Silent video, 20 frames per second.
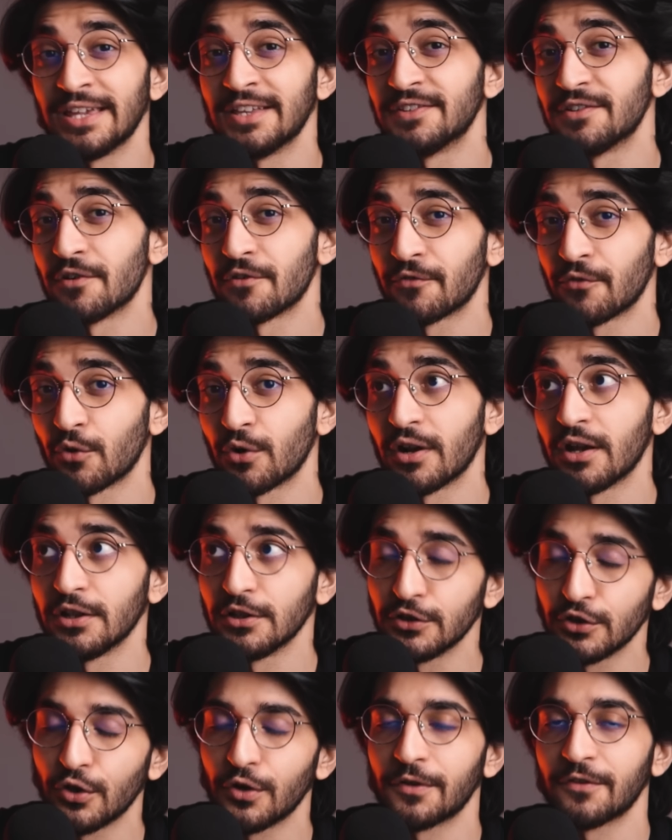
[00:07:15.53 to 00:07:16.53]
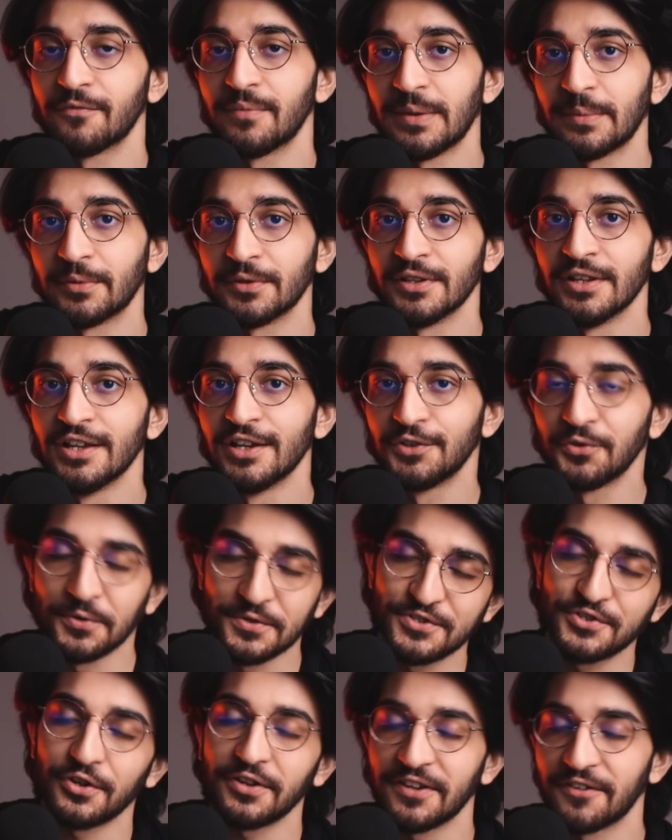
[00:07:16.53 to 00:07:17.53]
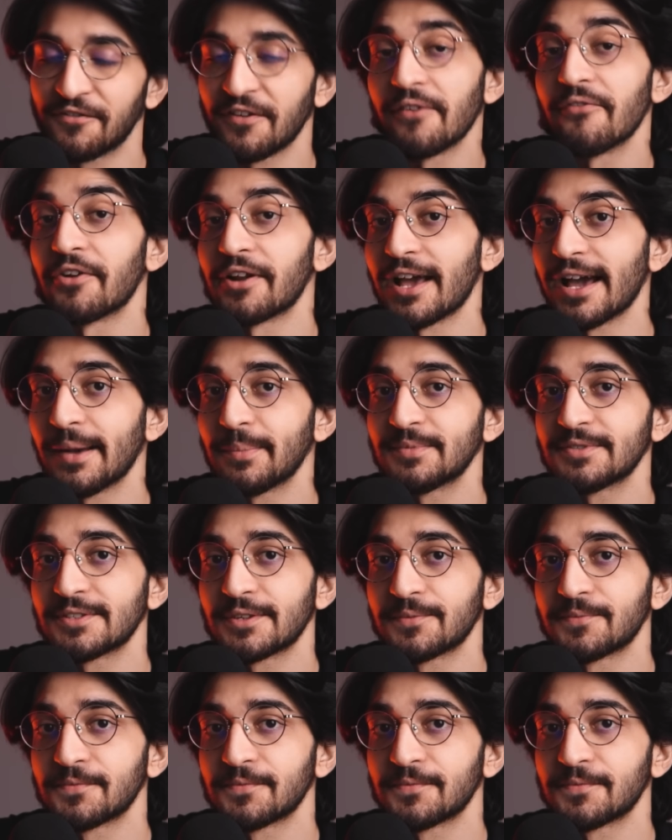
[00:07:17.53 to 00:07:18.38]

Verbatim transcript: easier for a lot of people to install their favorite apps.